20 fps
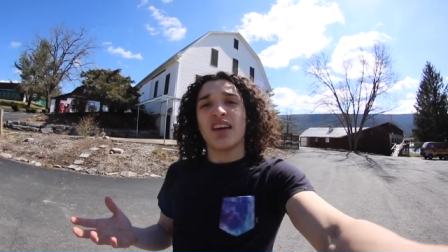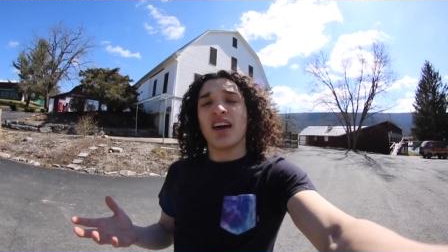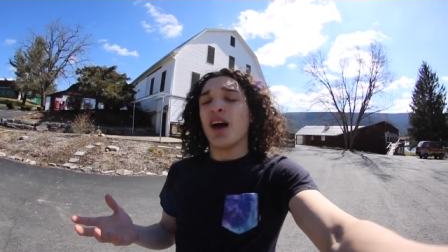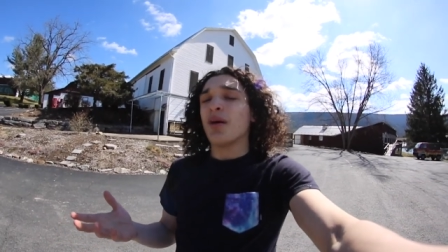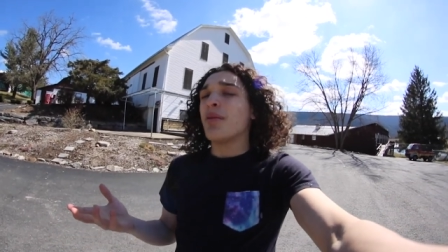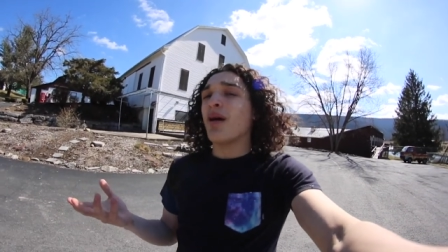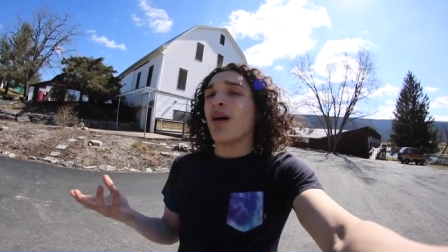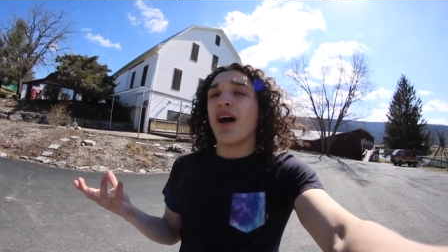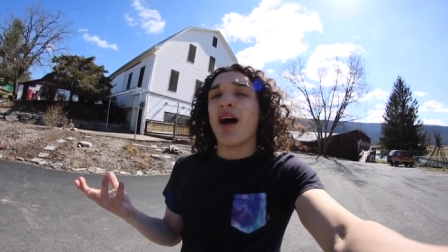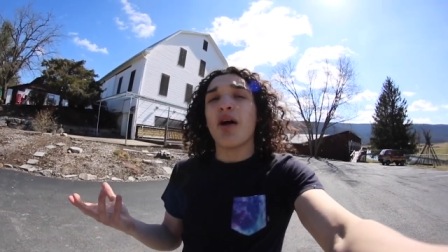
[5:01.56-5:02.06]

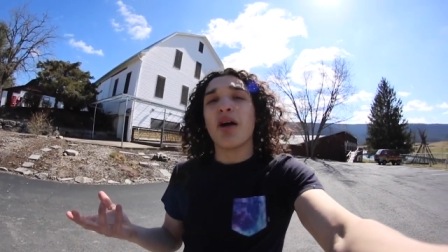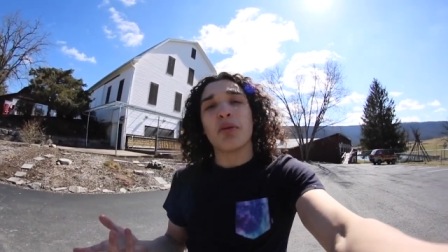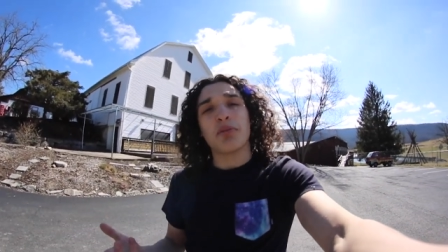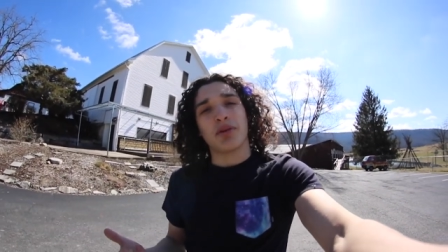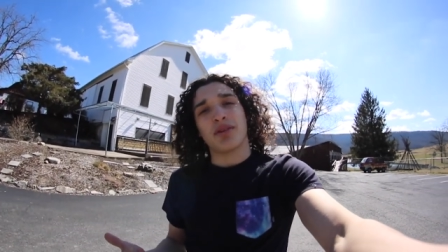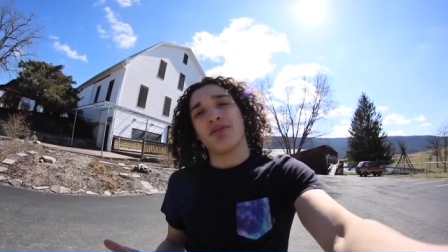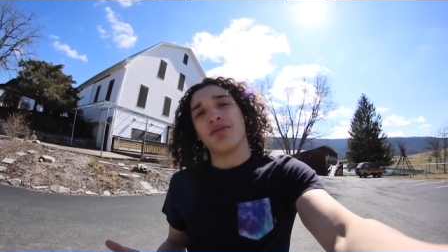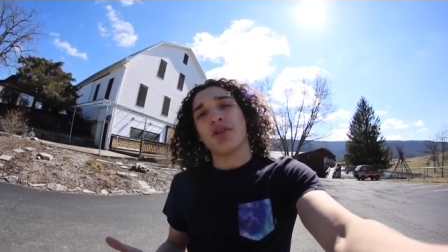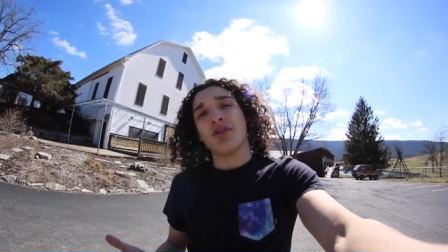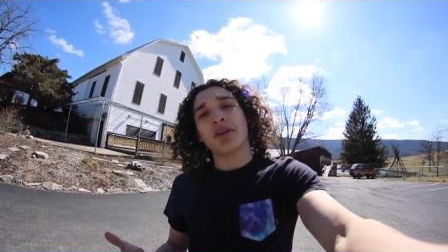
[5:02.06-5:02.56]
about how I
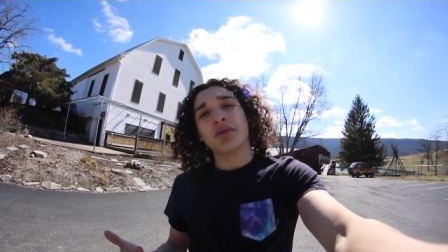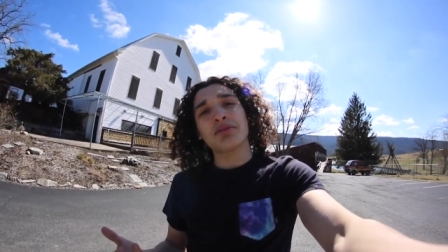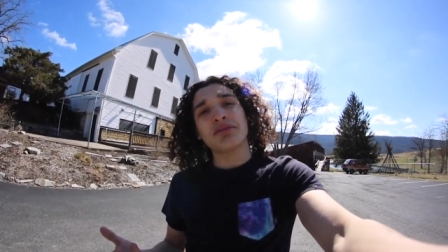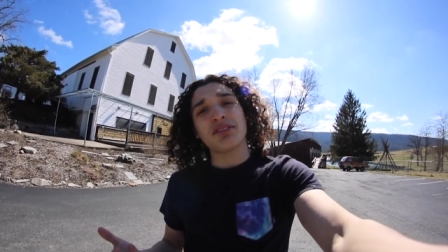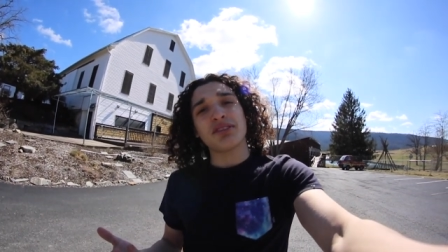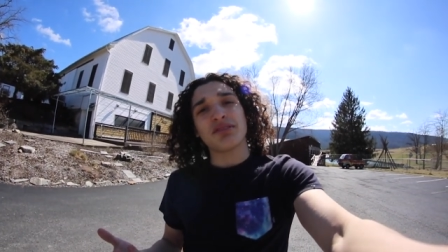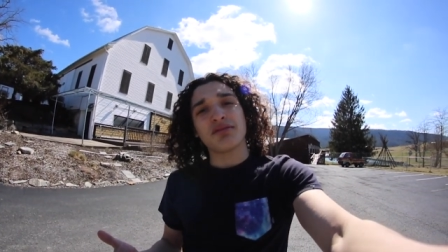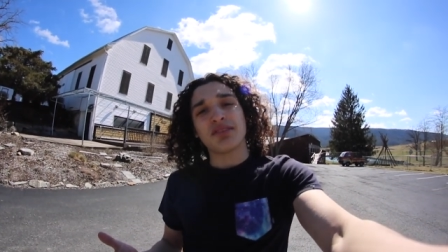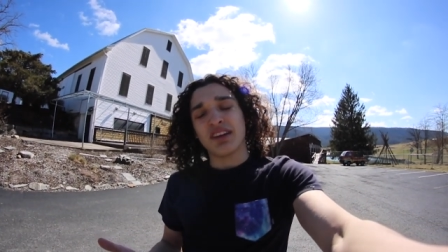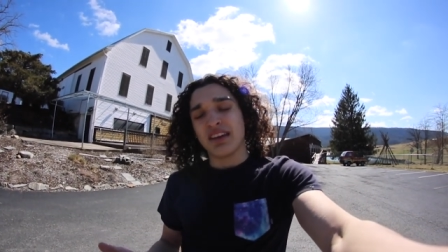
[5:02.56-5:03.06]

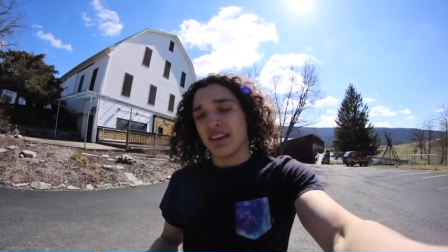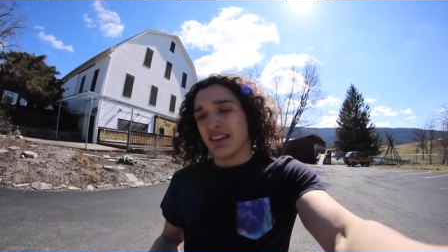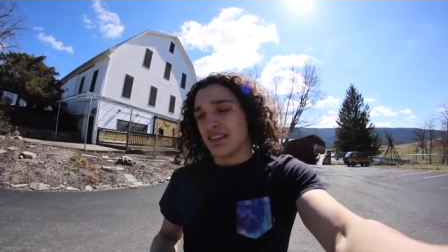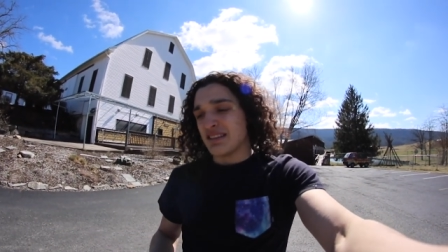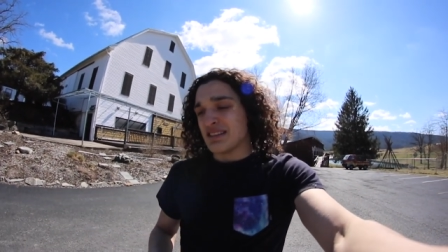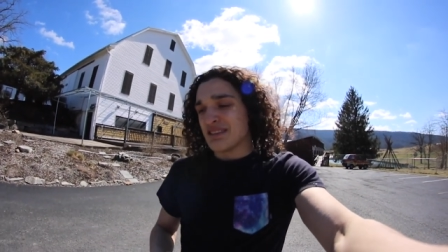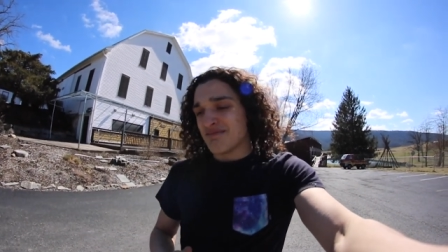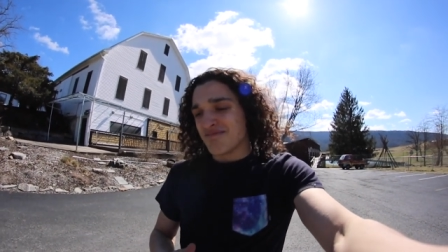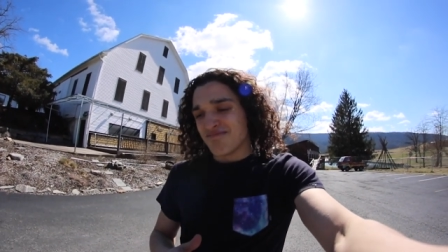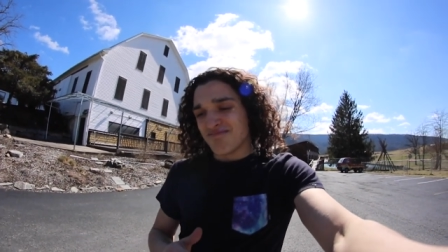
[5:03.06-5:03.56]
performed.
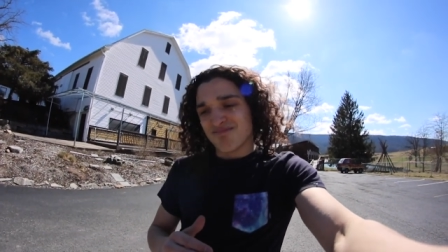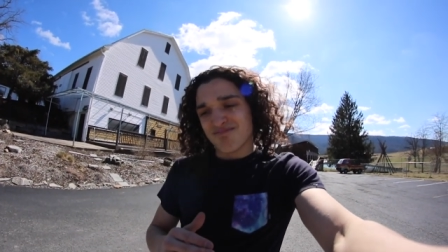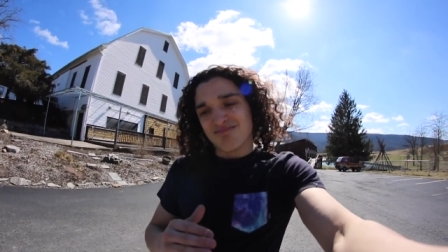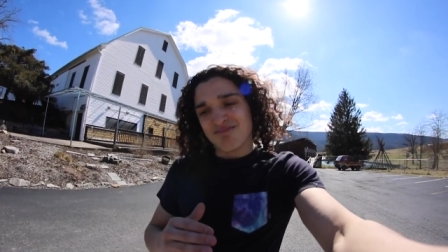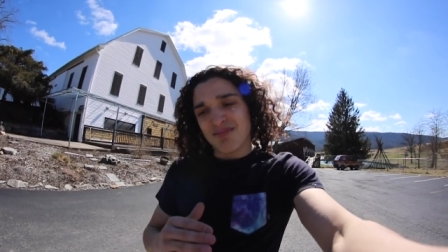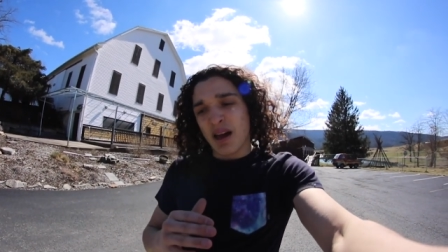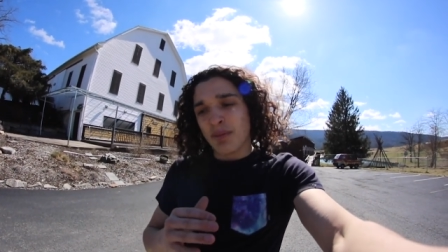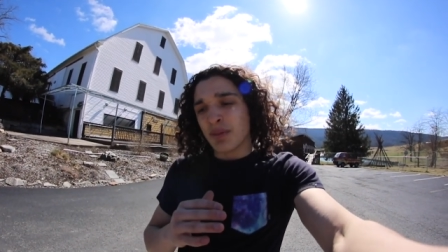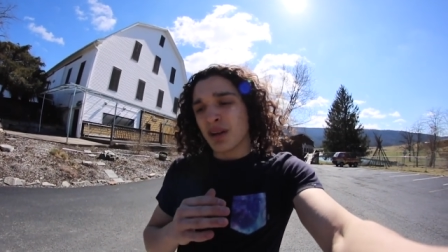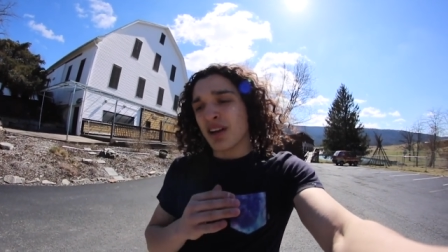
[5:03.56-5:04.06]

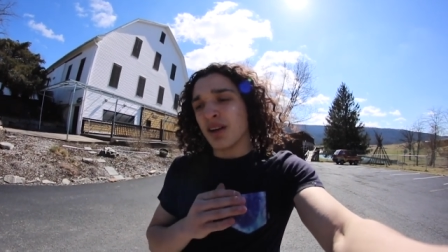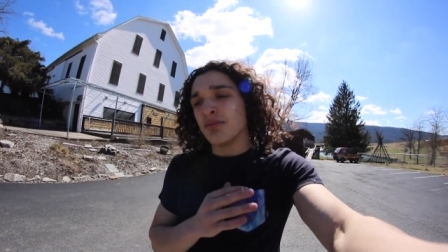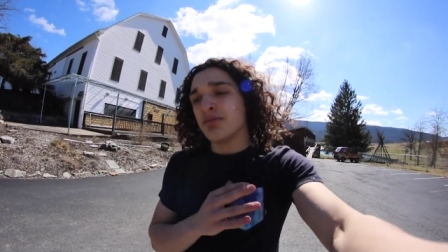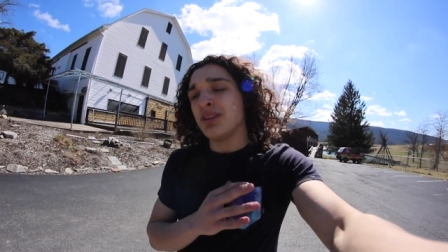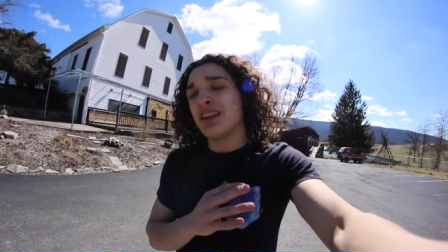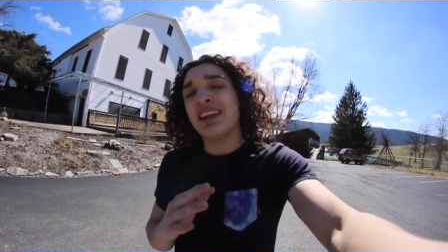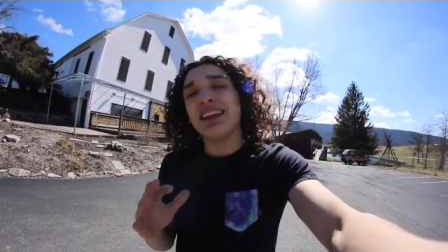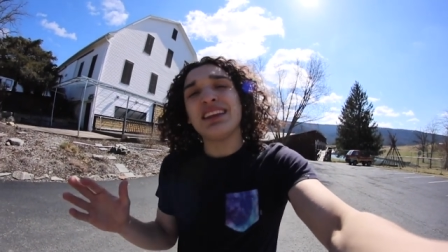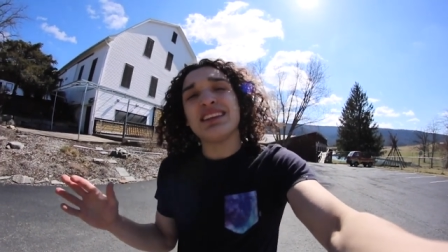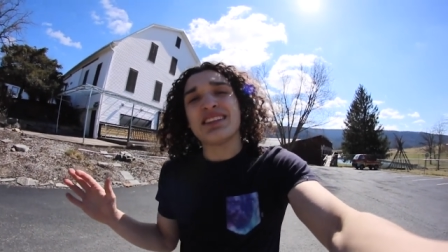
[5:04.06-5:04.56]
I'm a
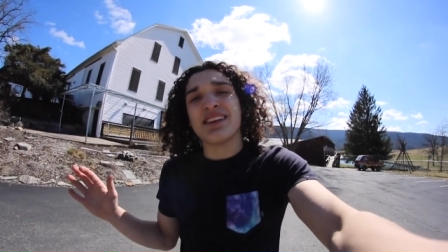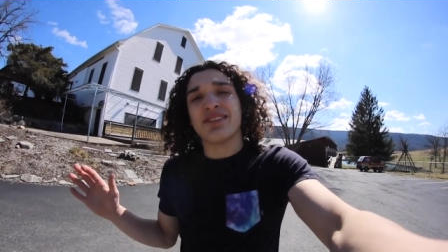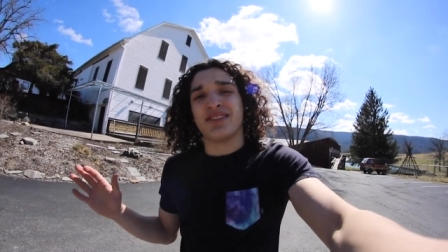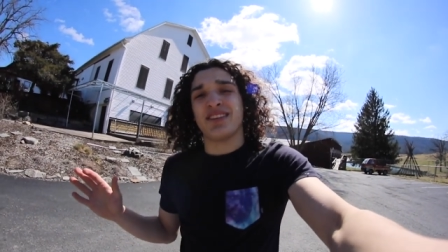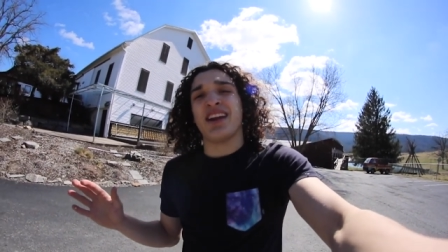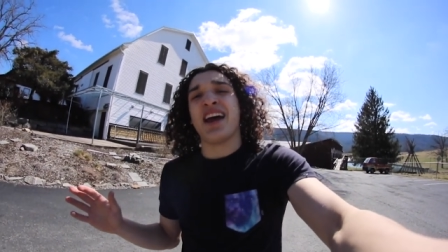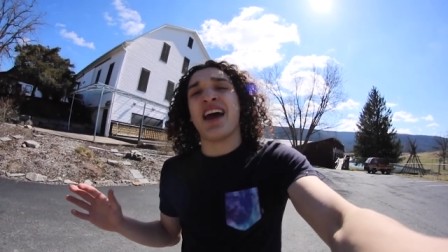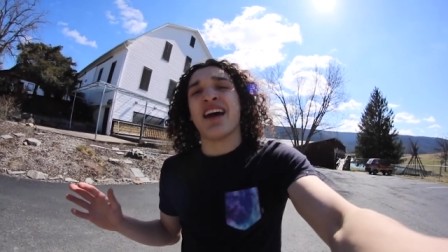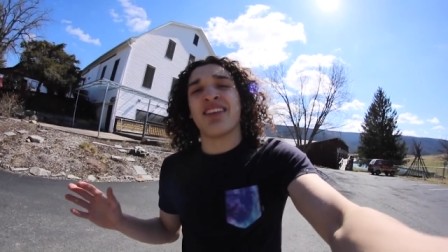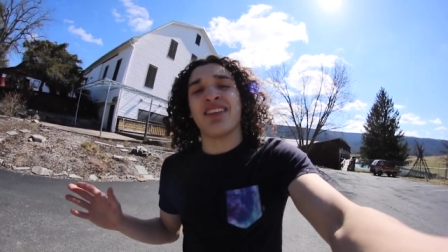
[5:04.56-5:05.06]
completely
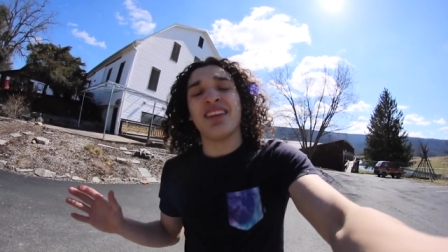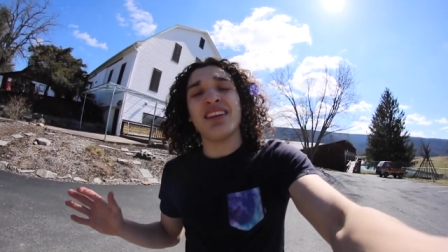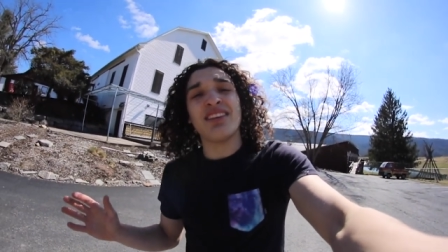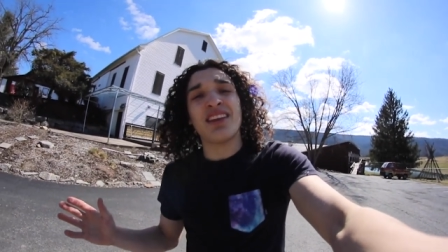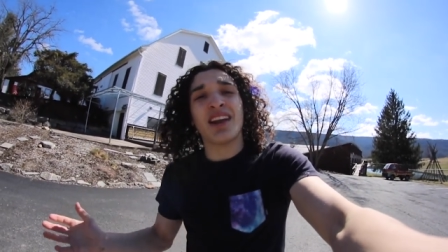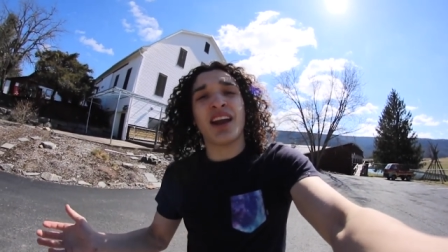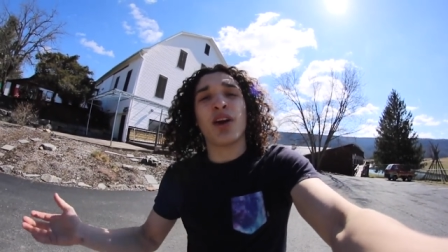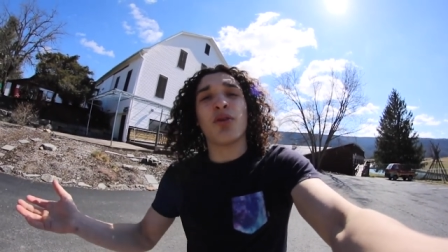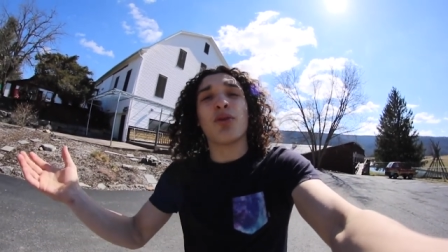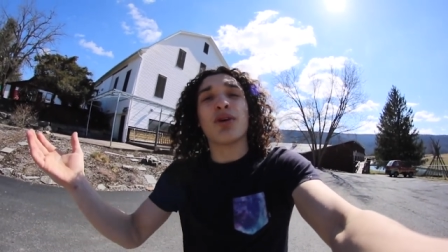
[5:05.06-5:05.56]
different athlete
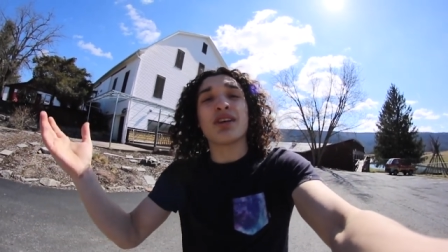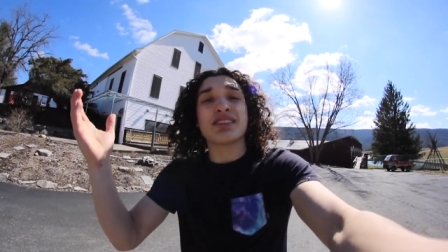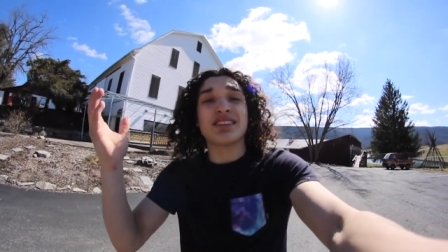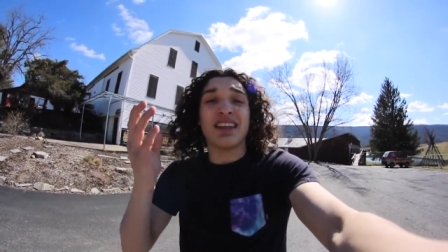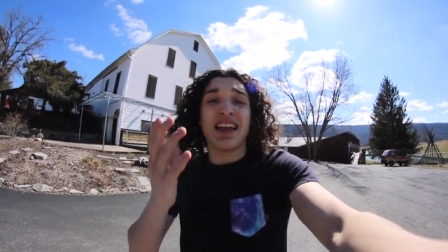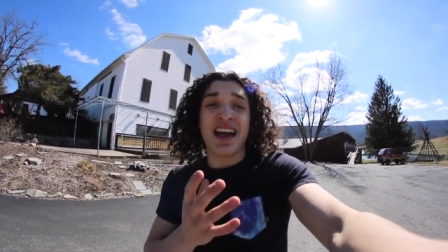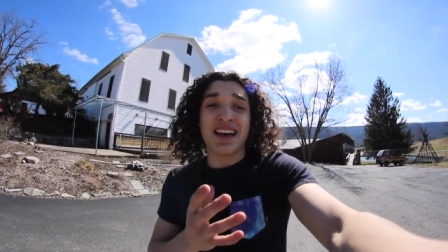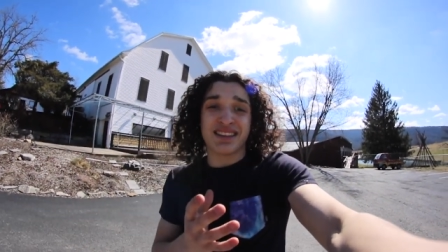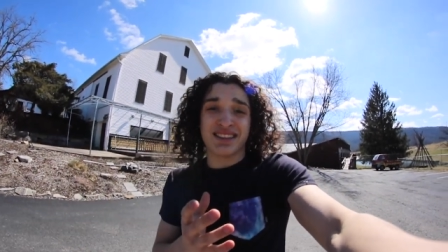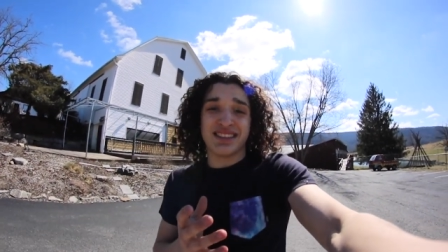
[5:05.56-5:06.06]
than I was
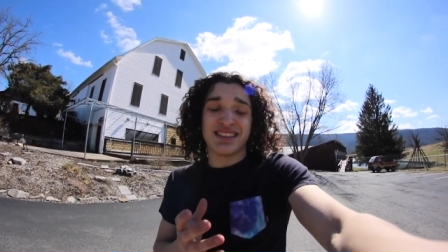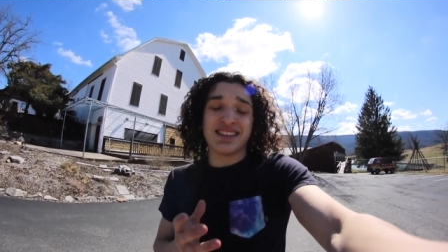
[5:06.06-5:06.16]
last